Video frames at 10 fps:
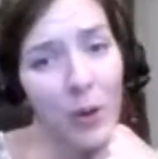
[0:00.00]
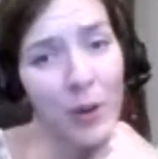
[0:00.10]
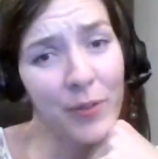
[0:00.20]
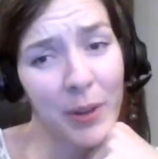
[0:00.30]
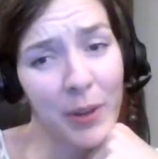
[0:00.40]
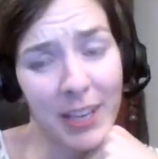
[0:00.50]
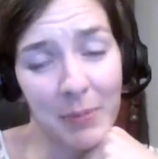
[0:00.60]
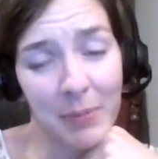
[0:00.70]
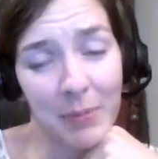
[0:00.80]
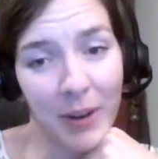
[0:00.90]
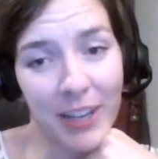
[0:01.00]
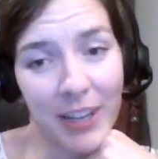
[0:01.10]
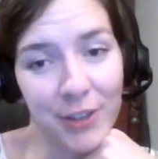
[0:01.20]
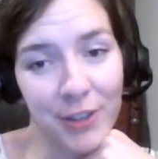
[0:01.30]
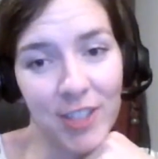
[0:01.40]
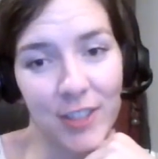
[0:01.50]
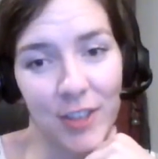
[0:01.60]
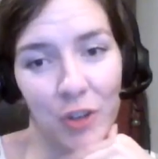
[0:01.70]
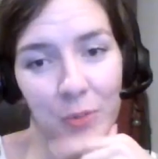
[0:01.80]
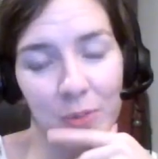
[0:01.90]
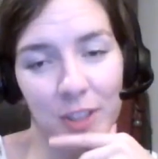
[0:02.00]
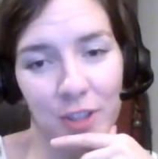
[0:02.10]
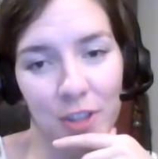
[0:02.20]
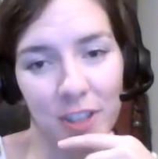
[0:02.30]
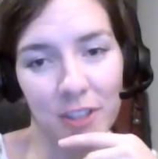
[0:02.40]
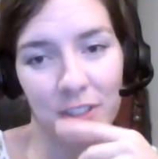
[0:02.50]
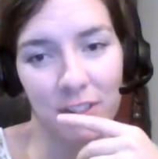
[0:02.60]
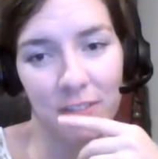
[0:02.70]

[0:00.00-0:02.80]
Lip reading: they want to keep it quiet, you're just dishonorably discharged.